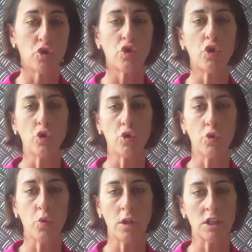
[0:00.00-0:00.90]

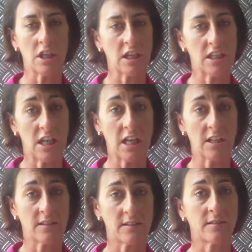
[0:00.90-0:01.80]
Two chicken
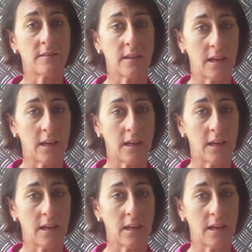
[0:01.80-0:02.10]
nuggets